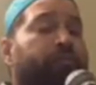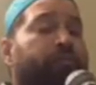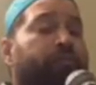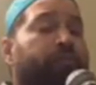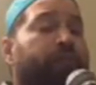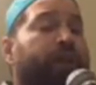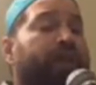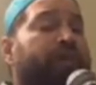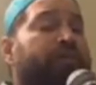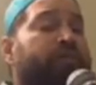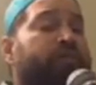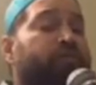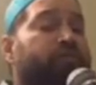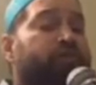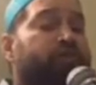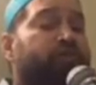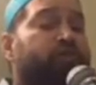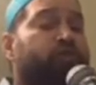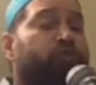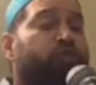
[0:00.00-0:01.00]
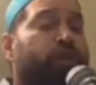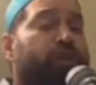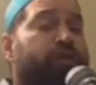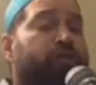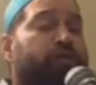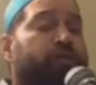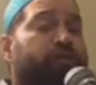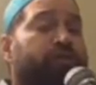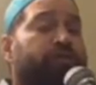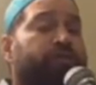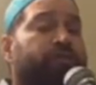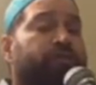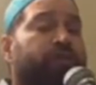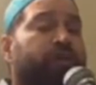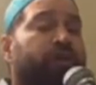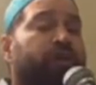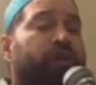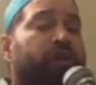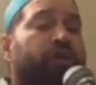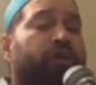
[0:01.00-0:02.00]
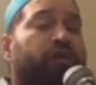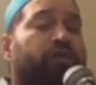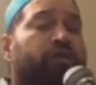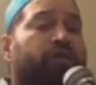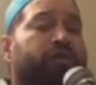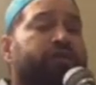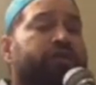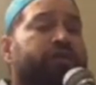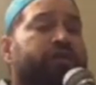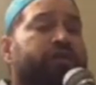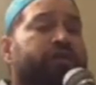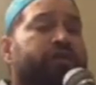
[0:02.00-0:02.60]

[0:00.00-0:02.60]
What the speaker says: place or situation. This is